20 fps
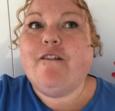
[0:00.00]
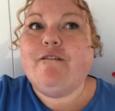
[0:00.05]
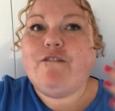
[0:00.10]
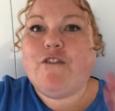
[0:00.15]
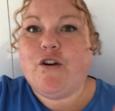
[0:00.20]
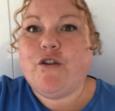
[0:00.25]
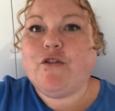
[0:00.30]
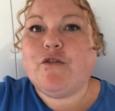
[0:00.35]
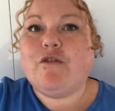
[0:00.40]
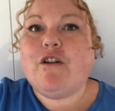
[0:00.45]

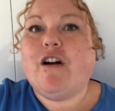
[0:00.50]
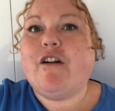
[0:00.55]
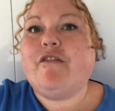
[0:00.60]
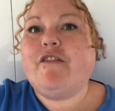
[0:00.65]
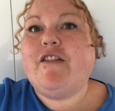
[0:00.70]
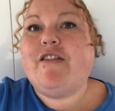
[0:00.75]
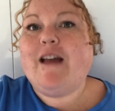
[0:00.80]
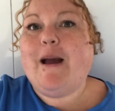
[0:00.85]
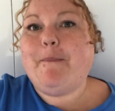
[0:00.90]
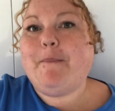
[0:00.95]

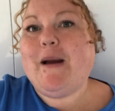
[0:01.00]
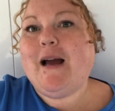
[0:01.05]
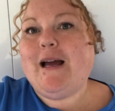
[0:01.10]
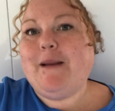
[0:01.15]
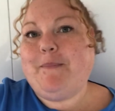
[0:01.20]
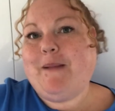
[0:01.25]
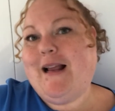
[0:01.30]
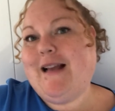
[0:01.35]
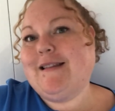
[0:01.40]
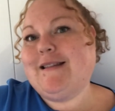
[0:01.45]
photographing that
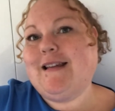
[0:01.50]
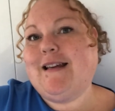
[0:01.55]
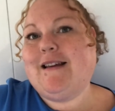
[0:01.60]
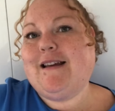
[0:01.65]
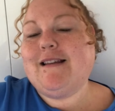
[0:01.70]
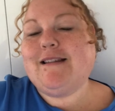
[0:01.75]
bad plastic